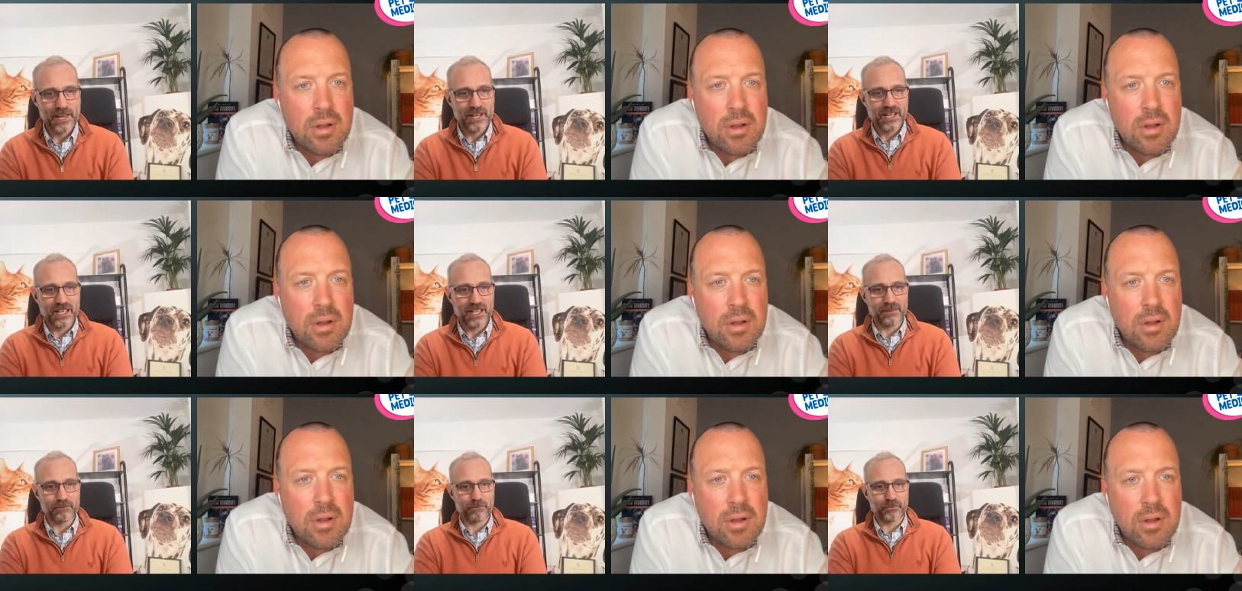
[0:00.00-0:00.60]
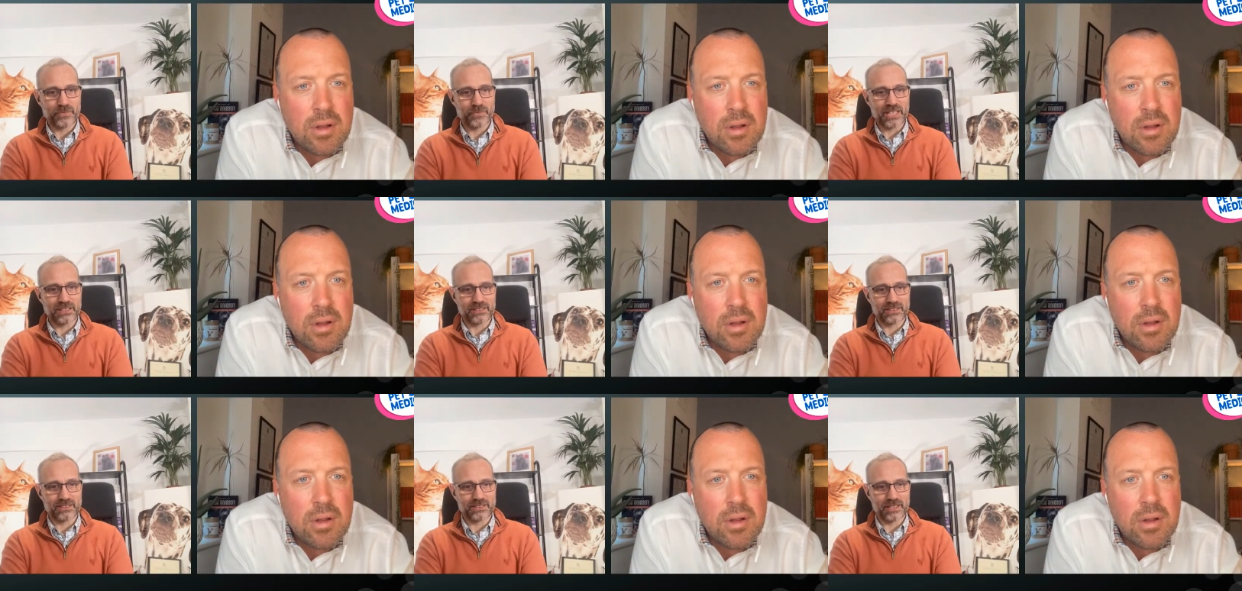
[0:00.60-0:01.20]
Speaker 1: Um,
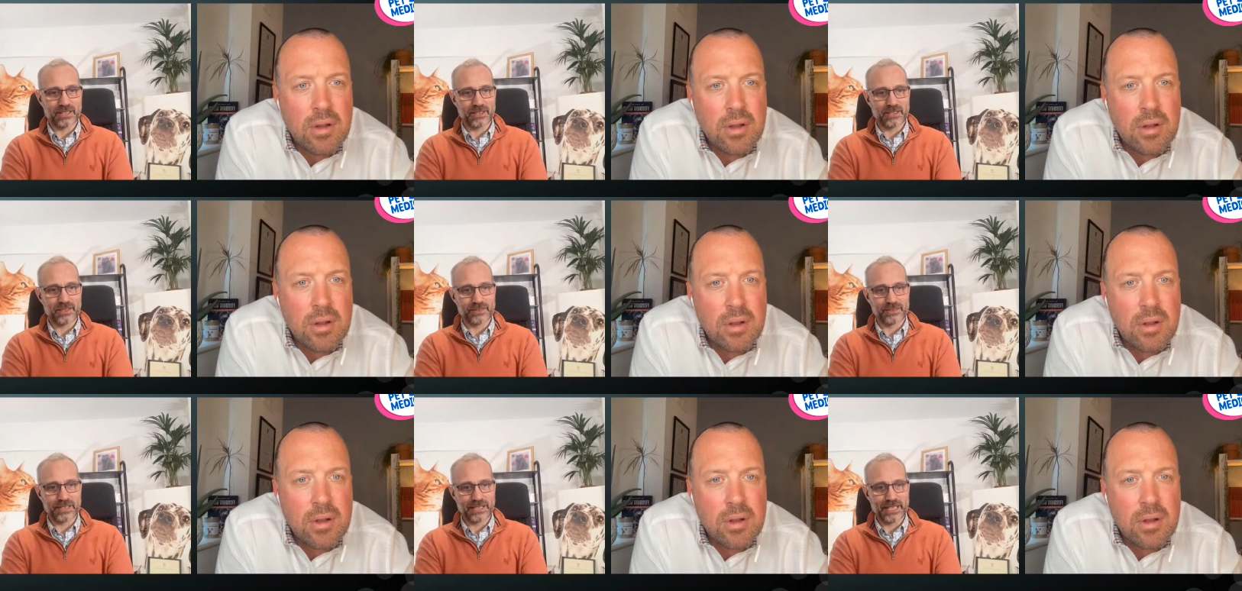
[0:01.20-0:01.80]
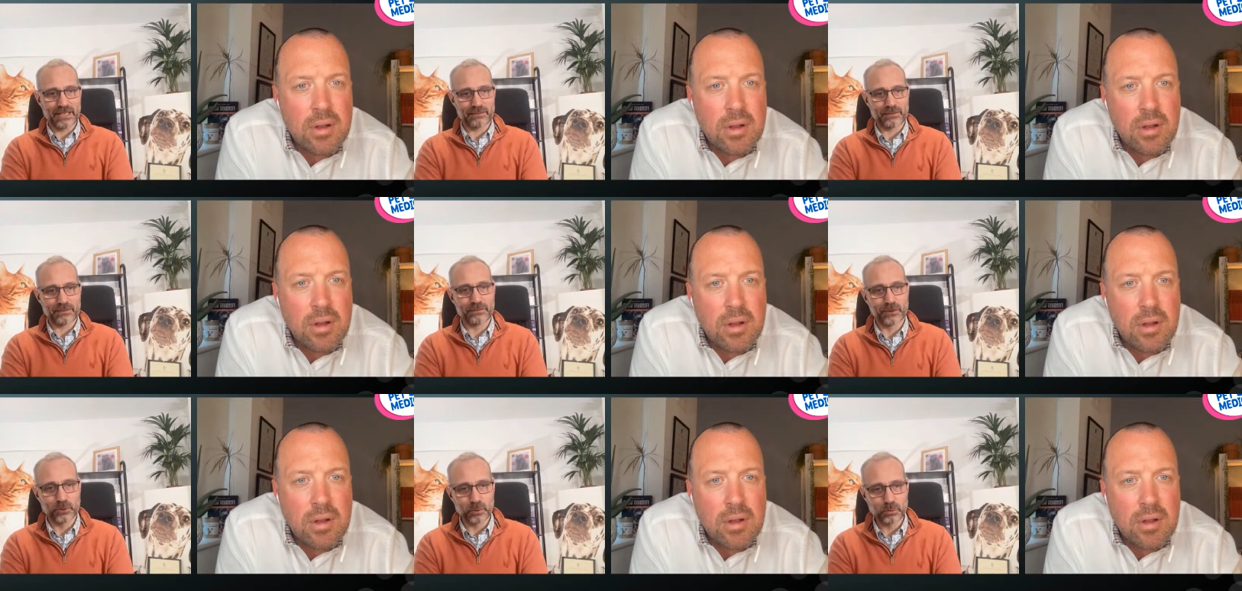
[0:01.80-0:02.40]
and so they have a
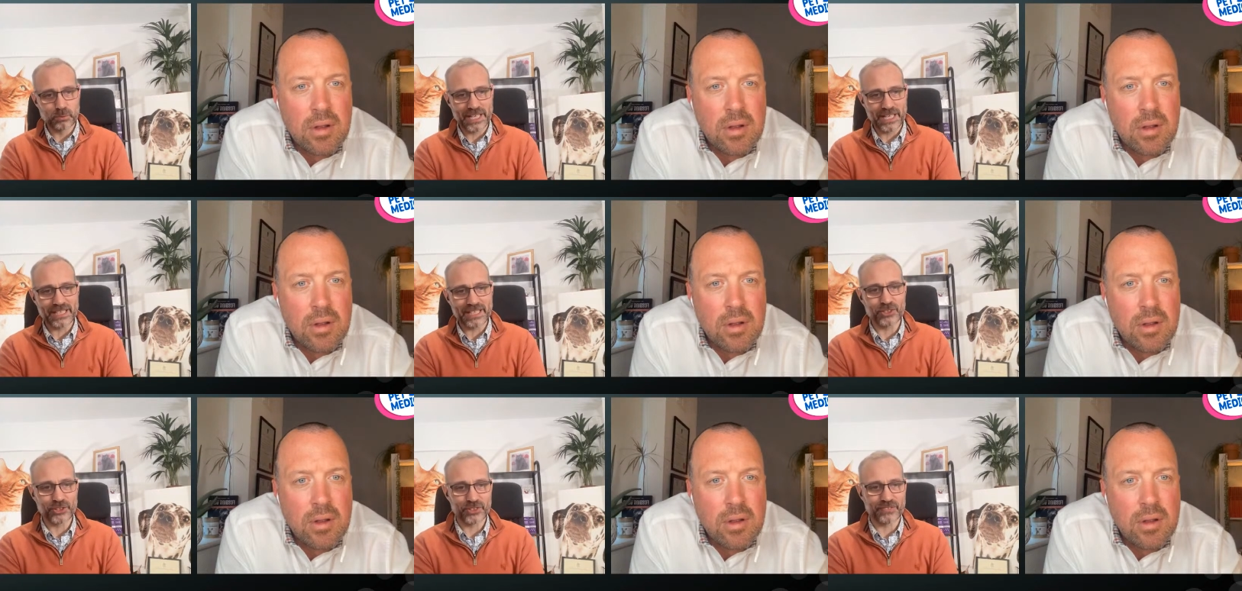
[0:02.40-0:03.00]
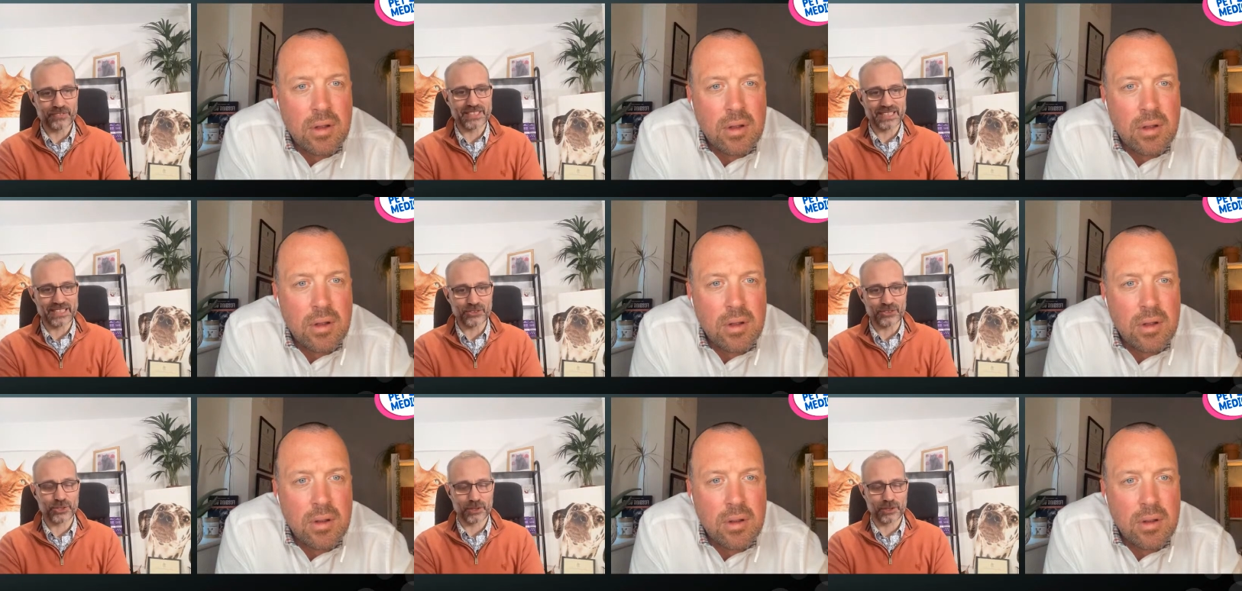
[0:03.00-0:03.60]
full range of
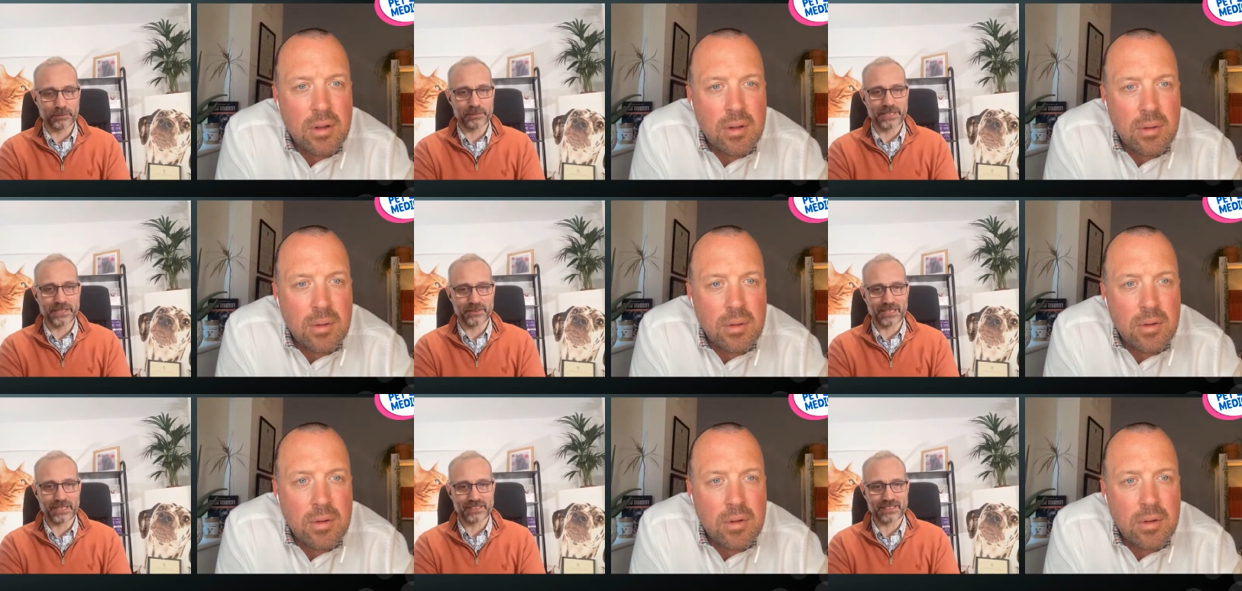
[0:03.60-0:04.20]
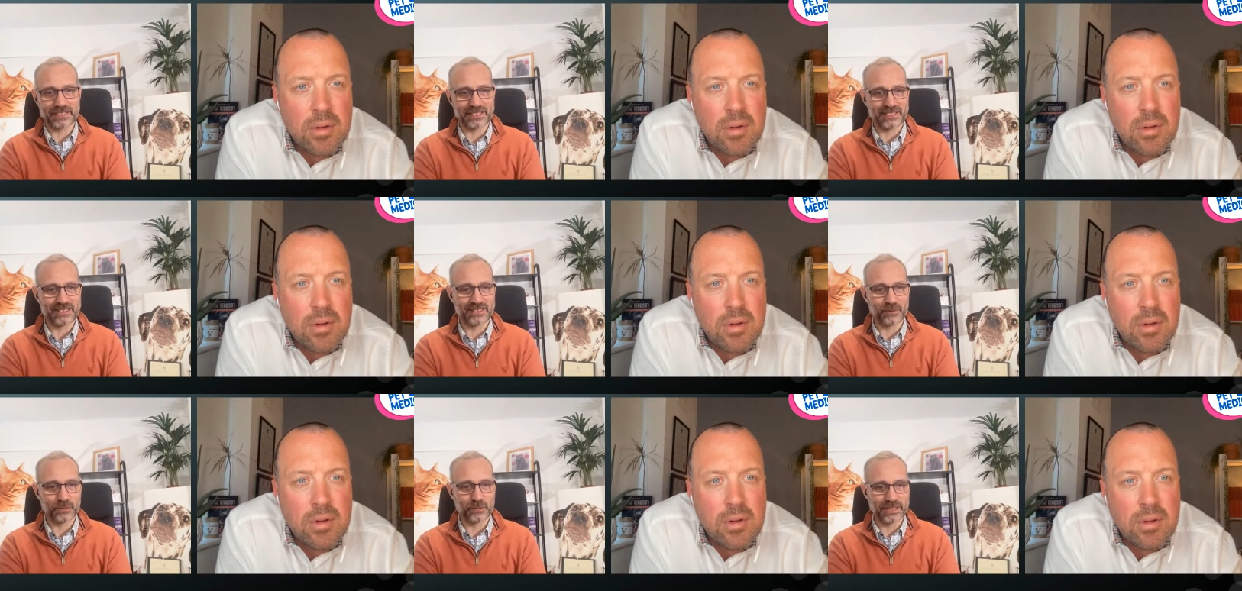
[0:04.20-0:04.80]
essential amino
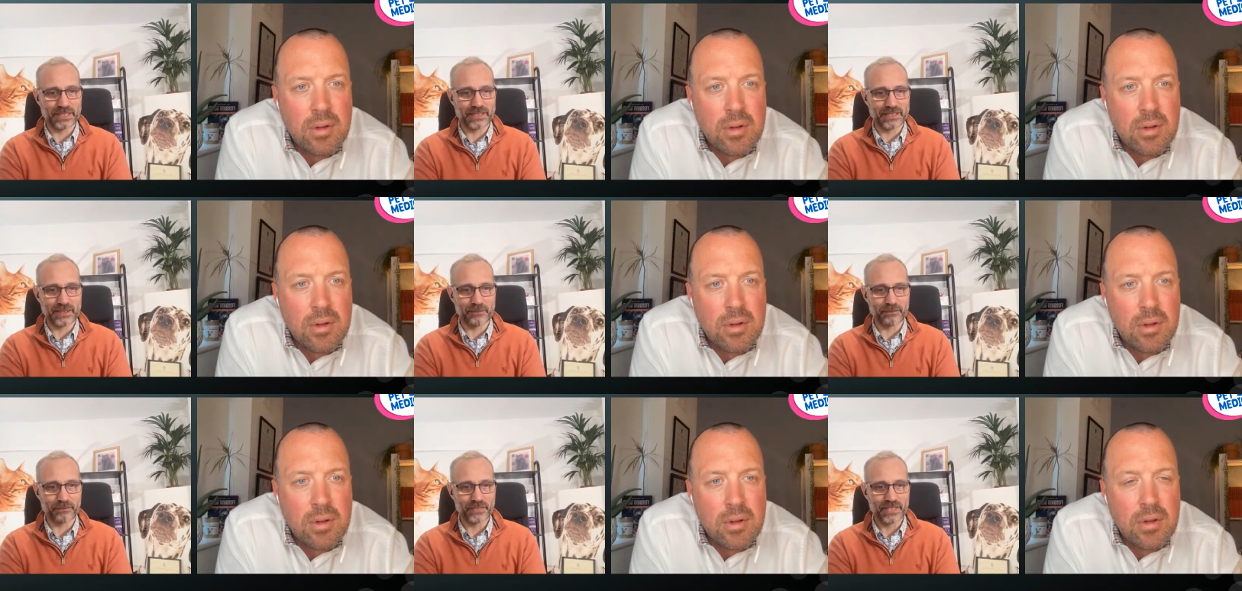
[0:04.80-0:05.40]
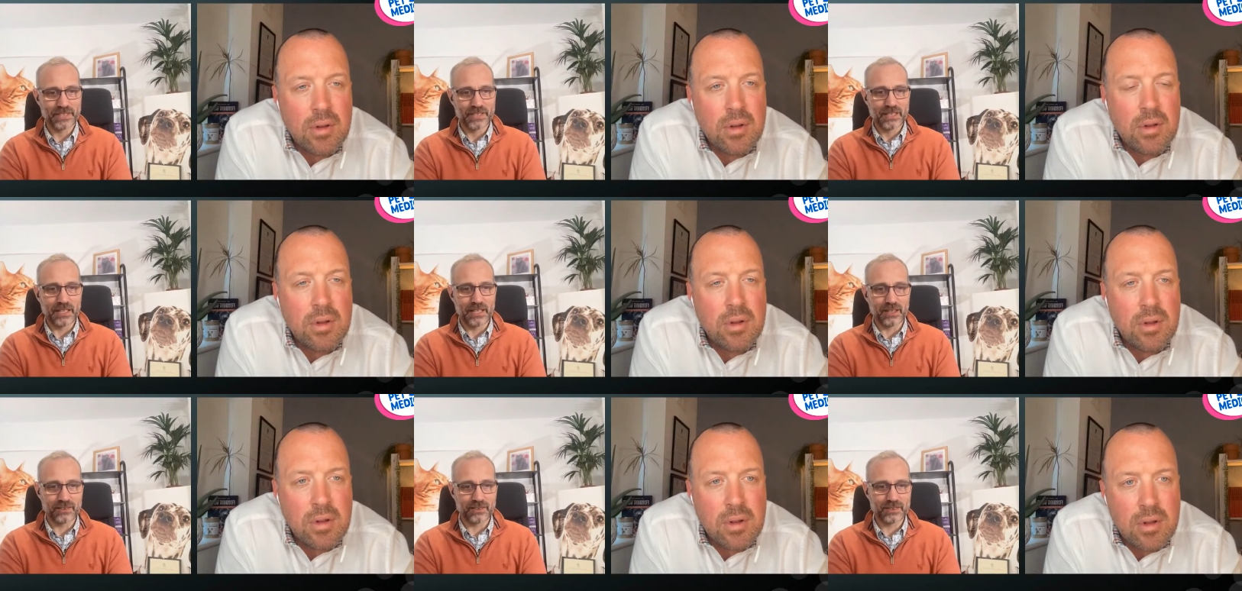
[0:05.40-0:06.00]
acids within them,
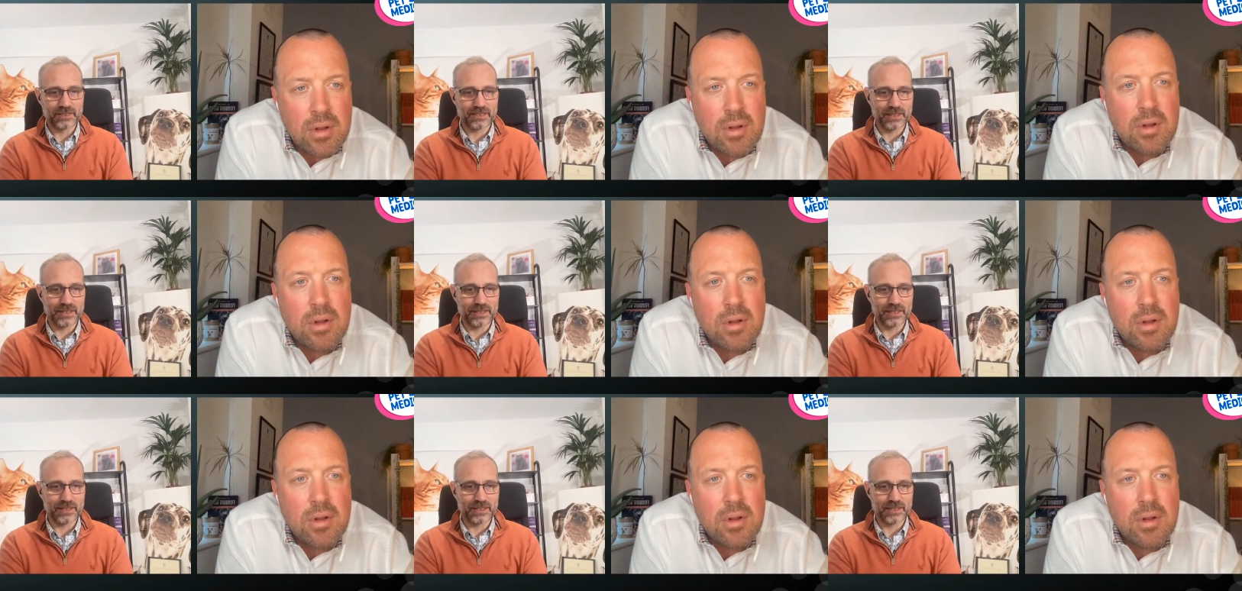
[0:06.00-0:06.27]
alongside